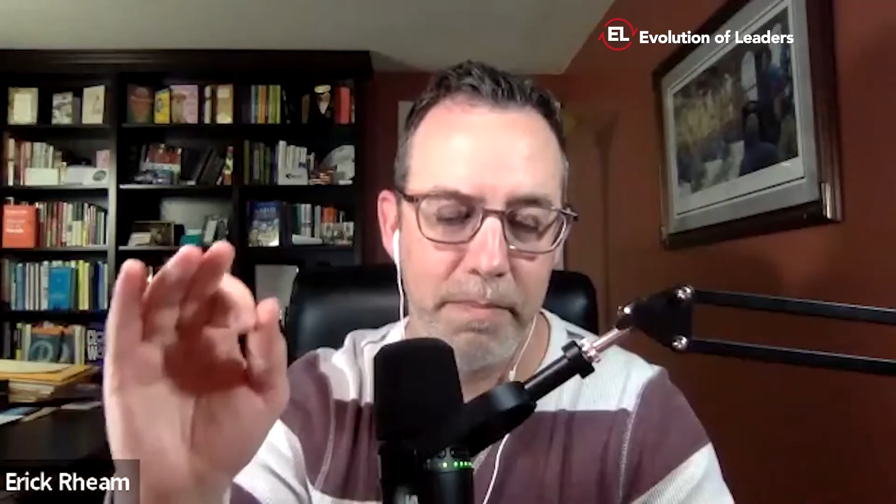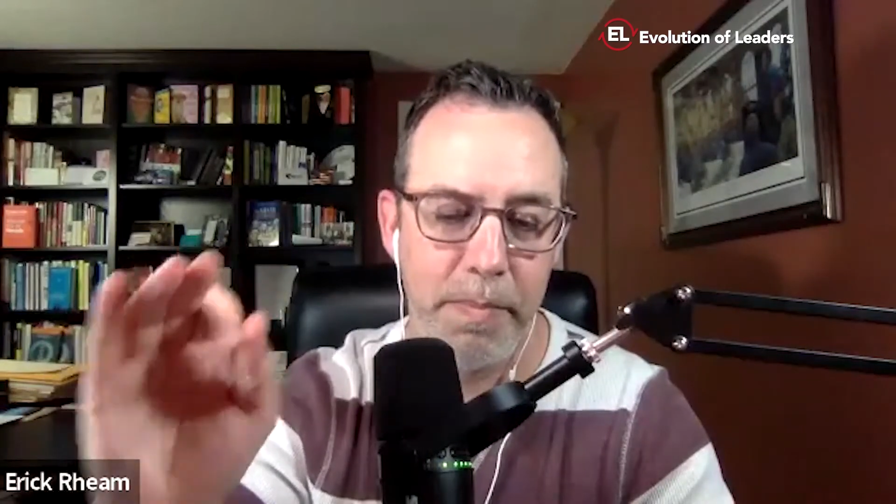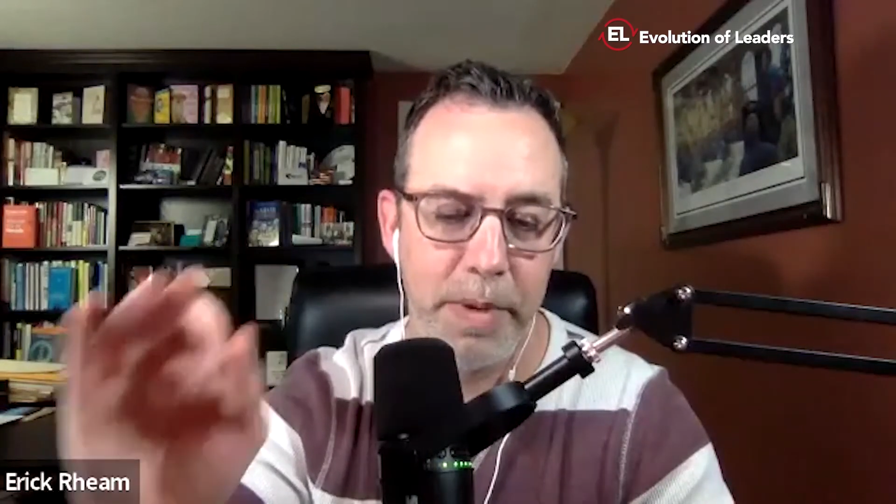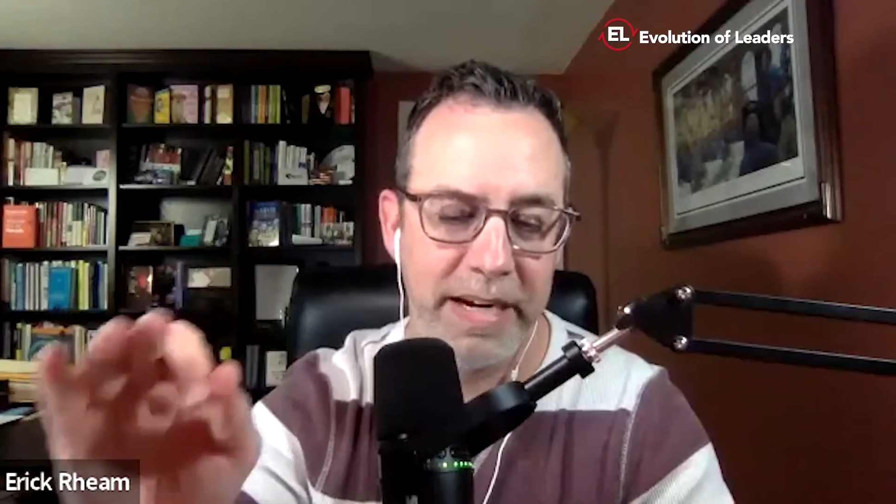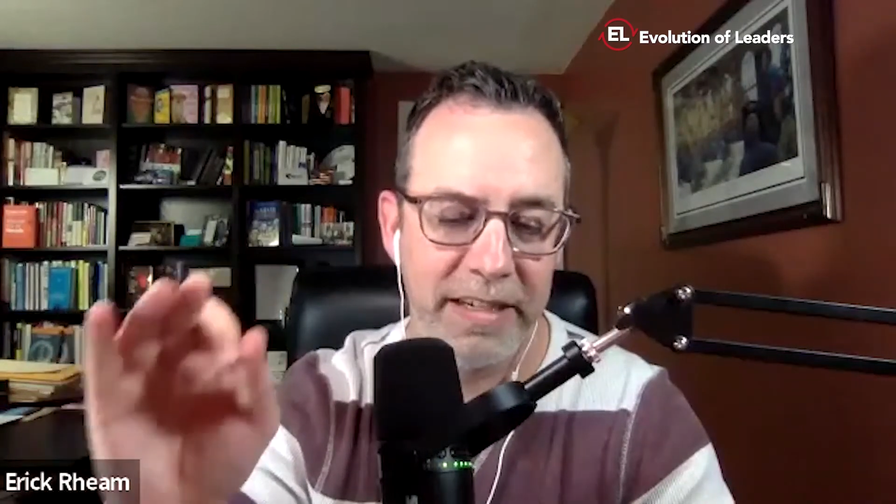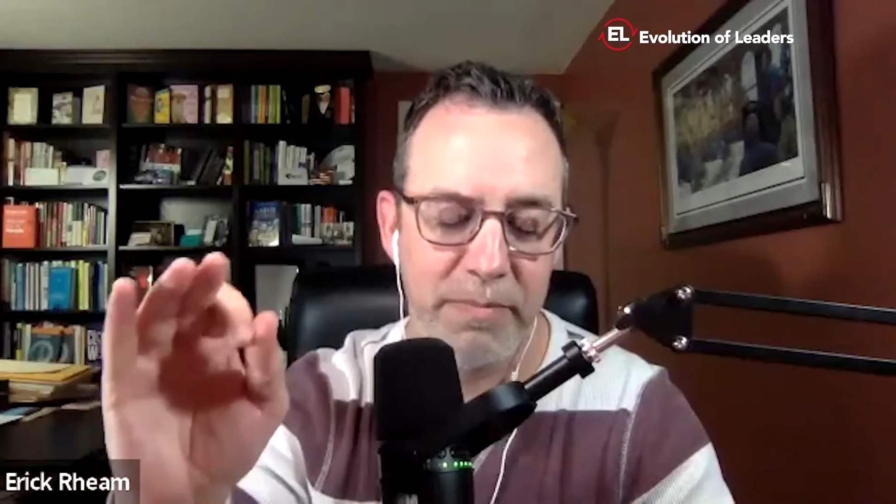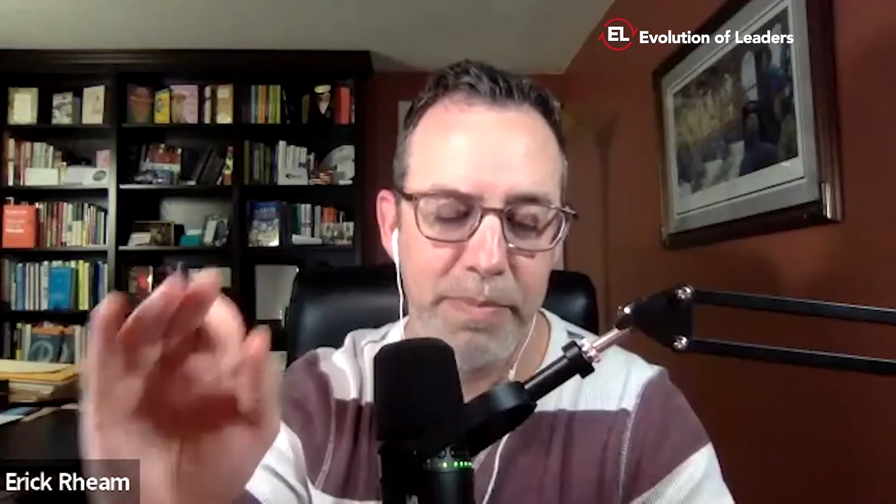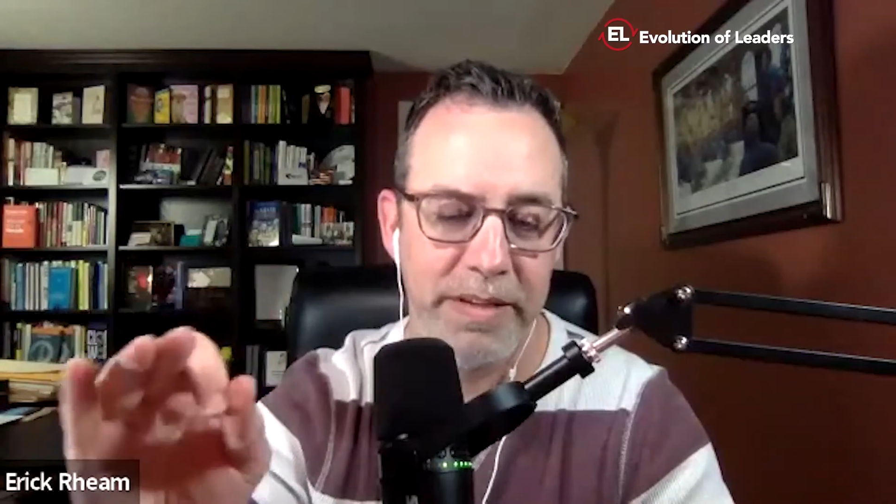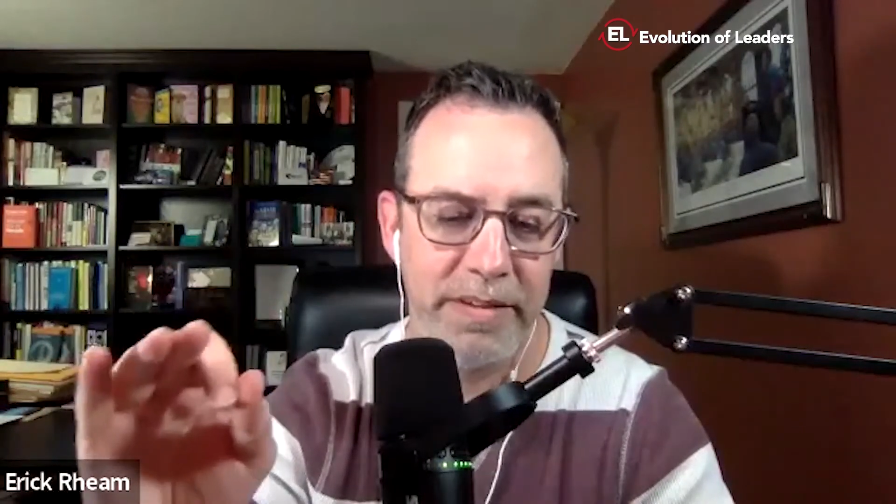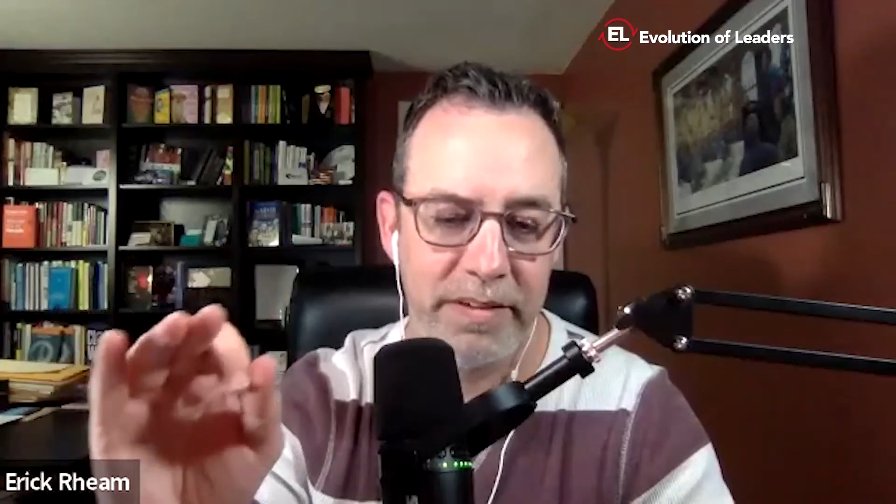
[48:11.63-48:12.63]
biggest
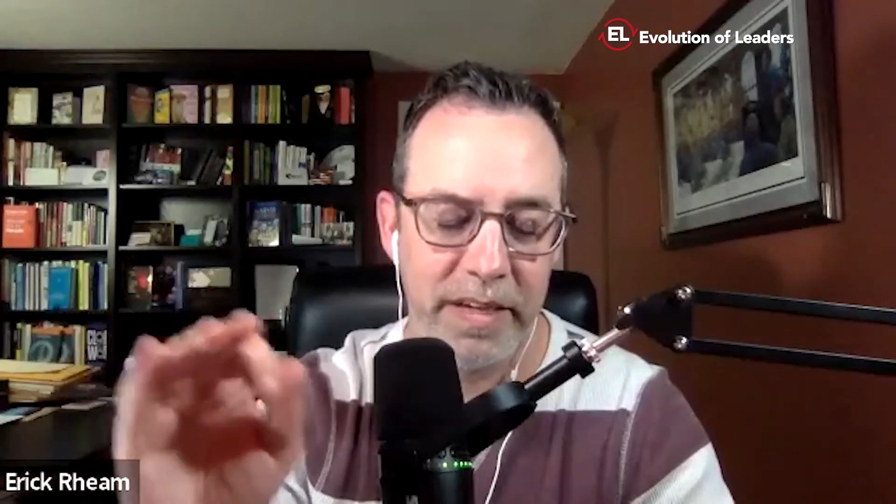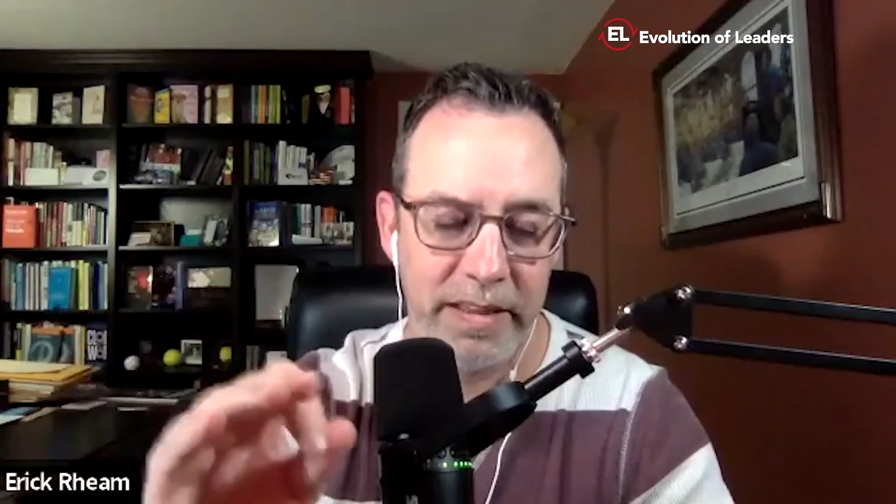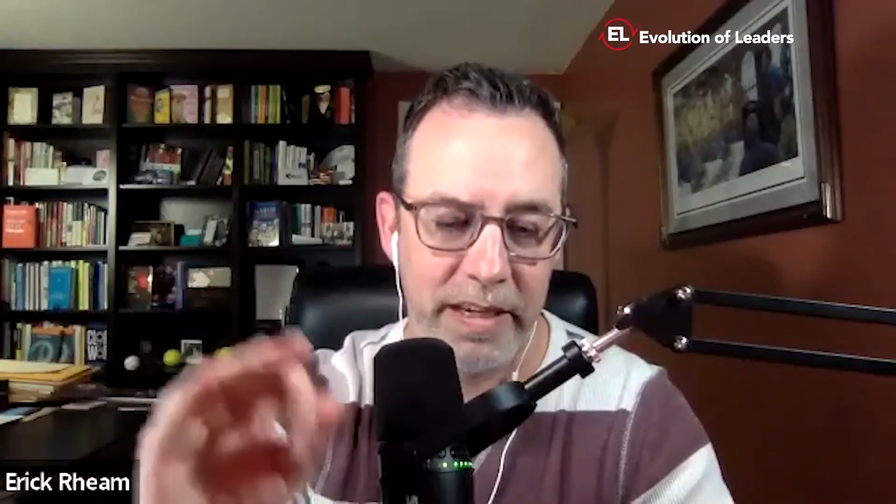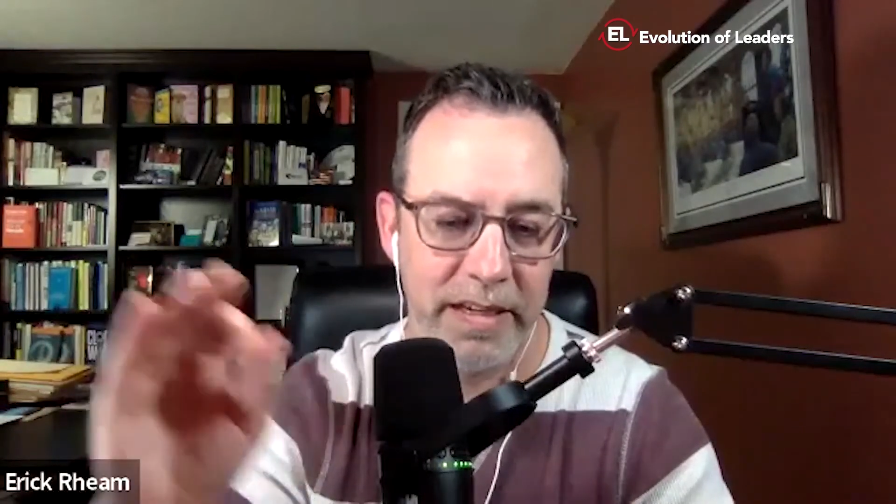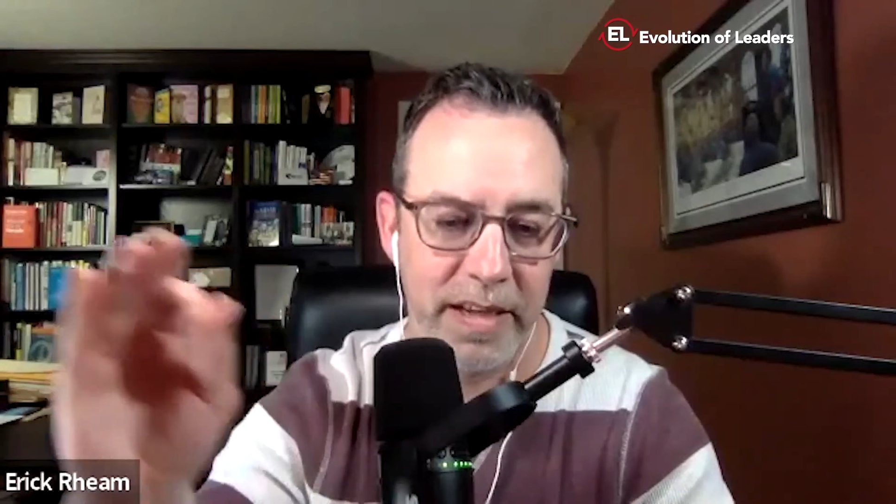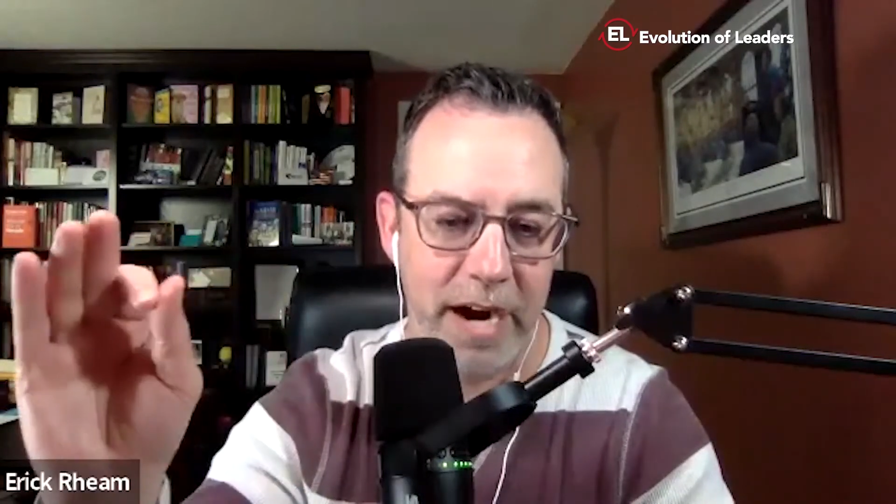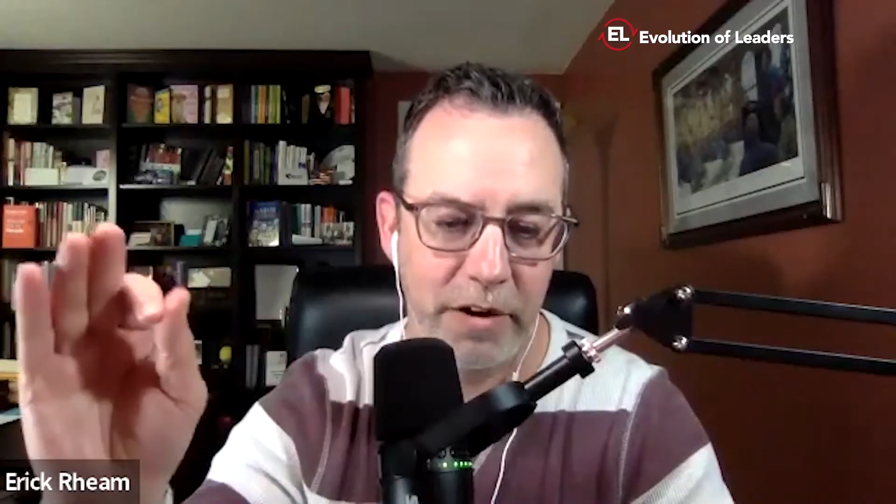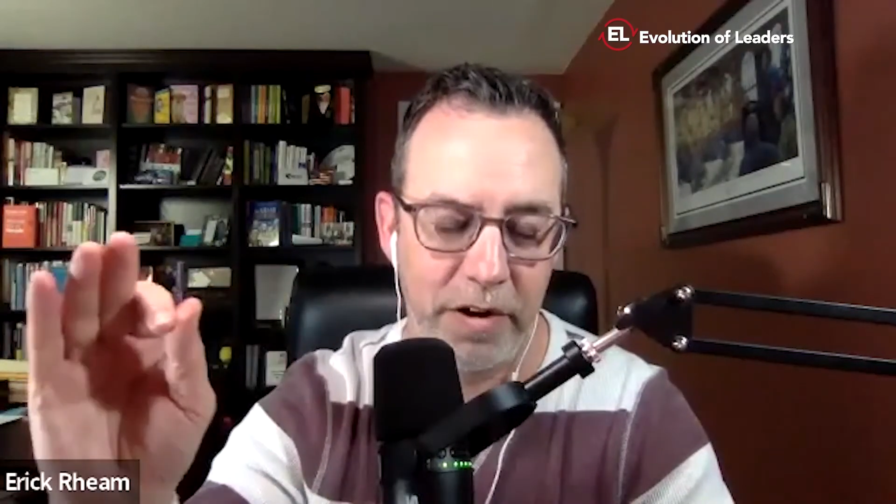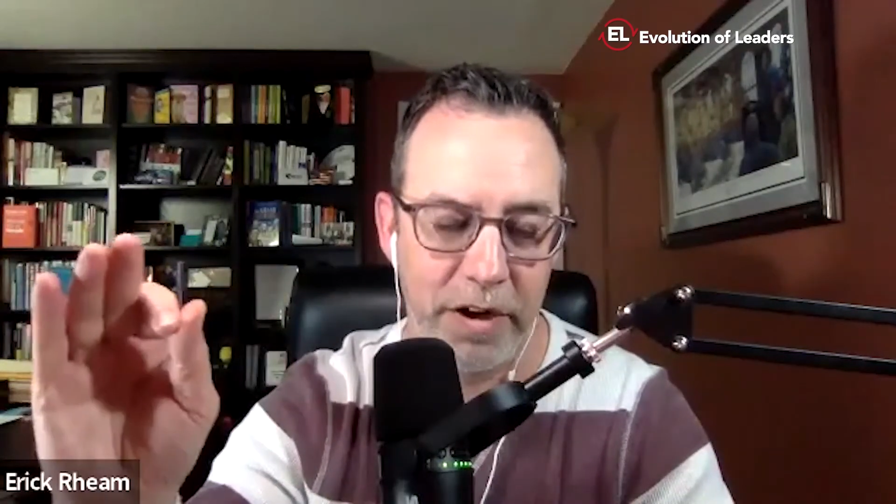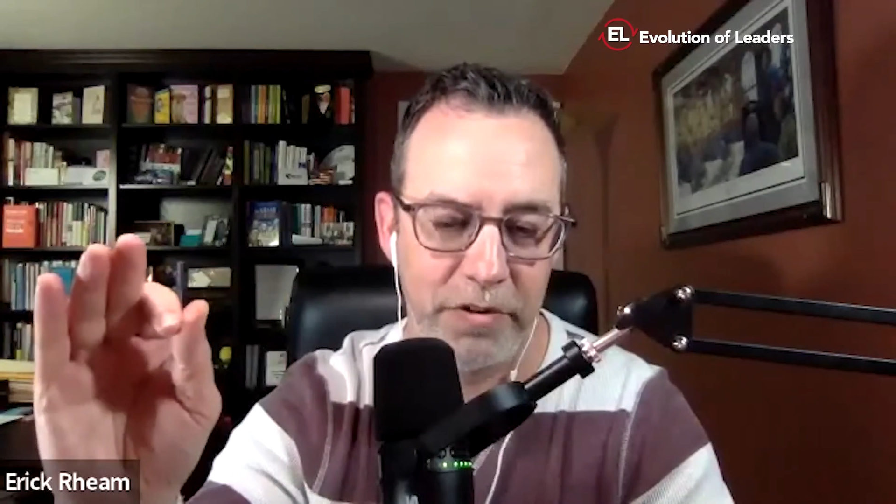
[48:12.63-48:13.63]
business in the entire
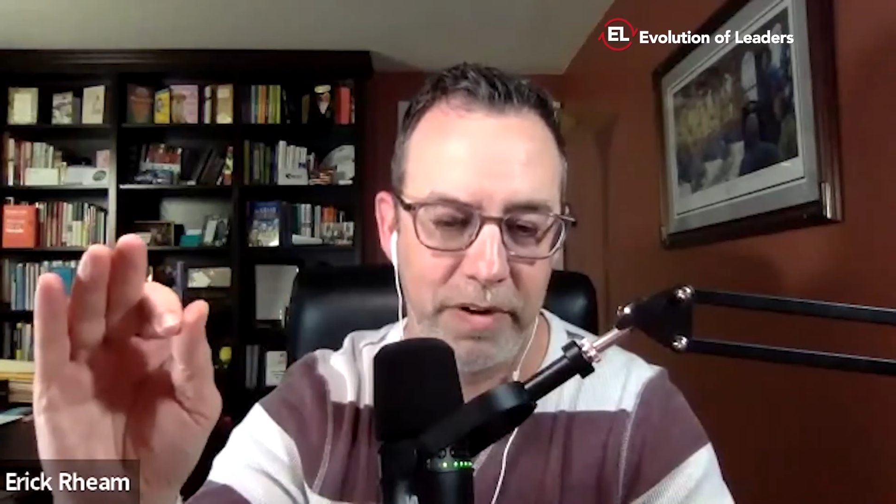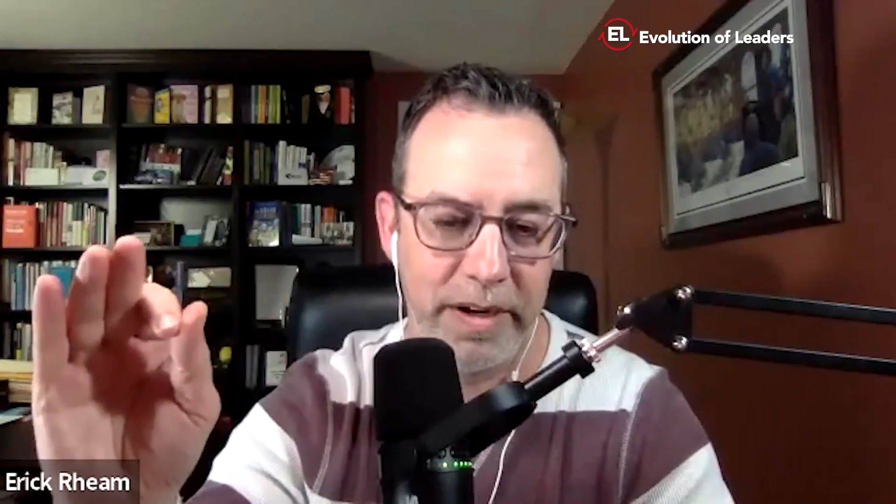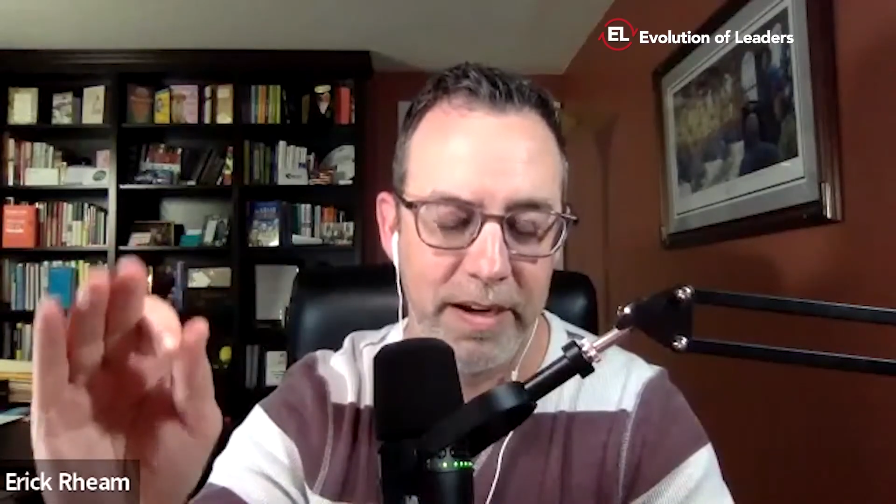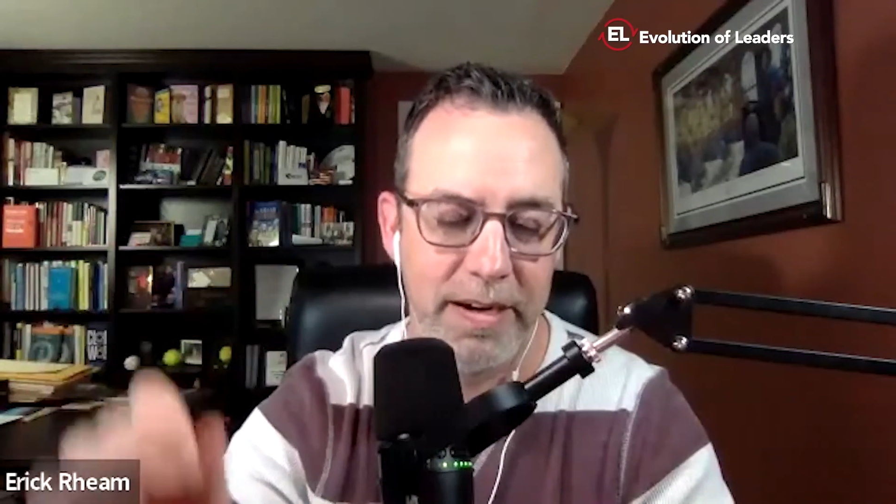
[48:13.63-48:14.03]
country.